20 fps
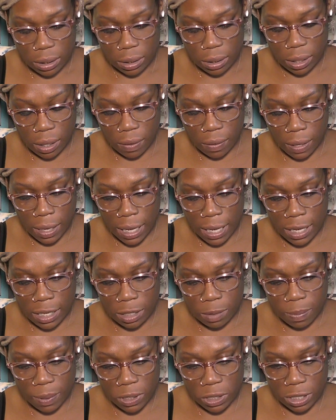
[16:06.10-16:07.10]
Okay,
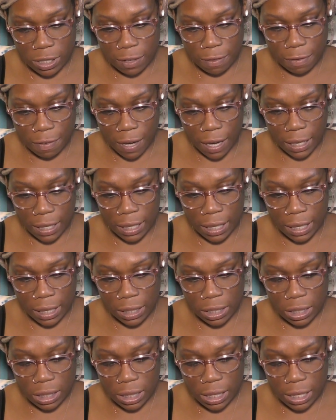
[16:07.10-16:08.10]
especially
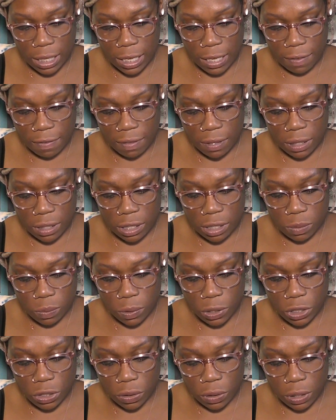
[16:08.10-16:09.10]
financially, if this is
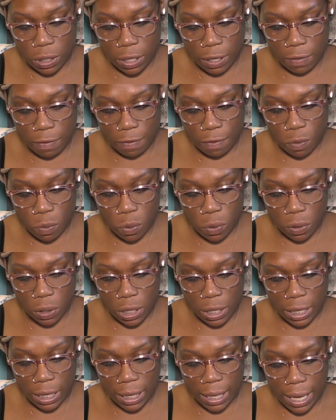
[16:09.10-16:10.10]
what you're looking for,
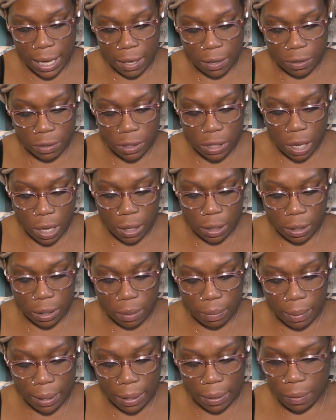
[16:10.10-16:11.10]
looking at, or talking
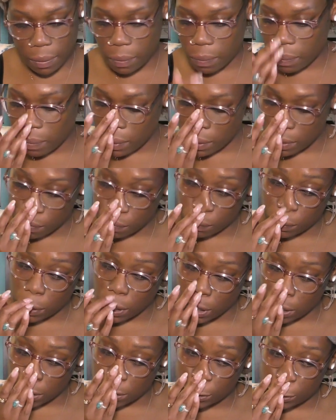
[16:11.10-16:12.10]
about with
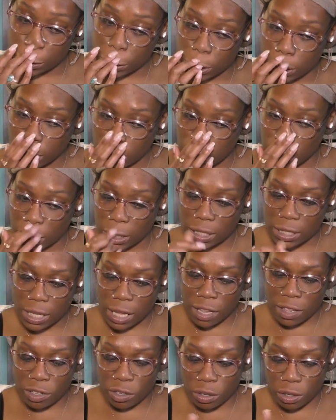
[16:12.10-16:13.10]
regard to this
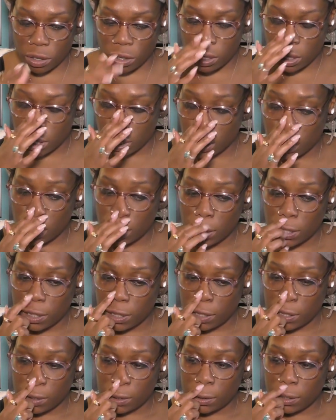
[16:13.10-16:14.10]
other
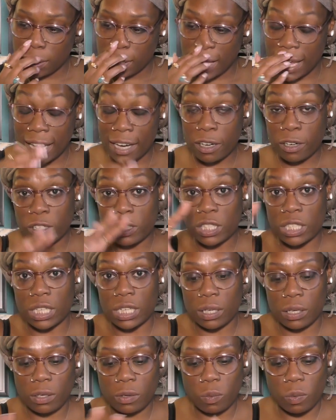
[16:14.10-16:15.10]

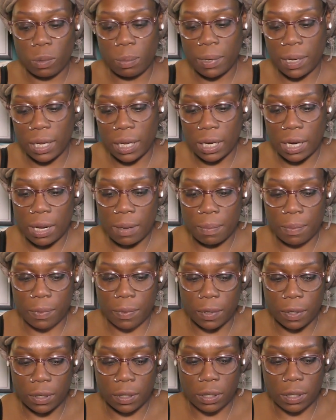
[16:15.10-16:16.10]
energy we're picking up
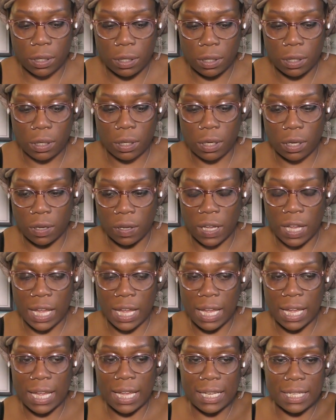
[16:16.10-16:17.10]
on. Okay,
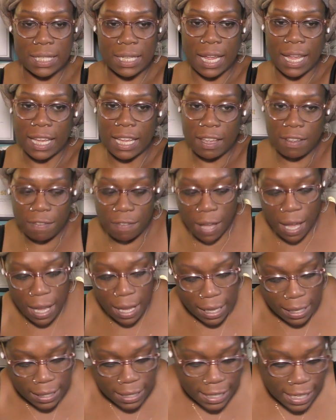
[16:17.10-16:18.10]
it's like if
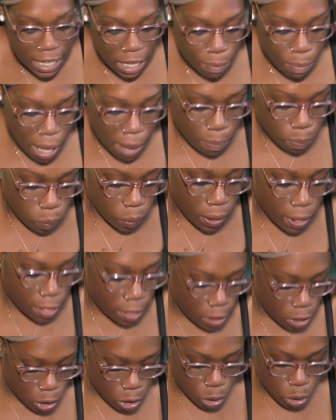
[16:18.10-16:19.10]
I team up
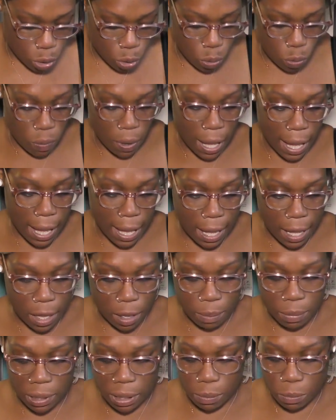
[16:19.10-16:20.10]
with you,
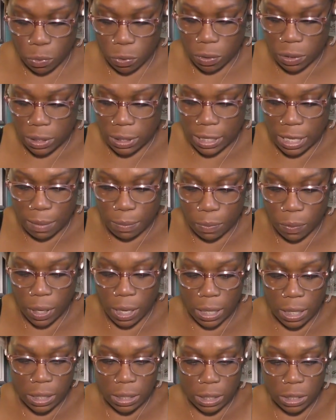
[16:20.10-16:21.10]
I'll be more stable,
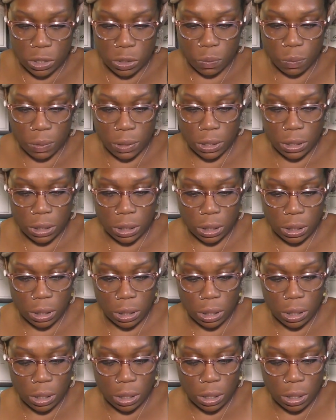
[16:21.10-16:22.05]
kind of situation.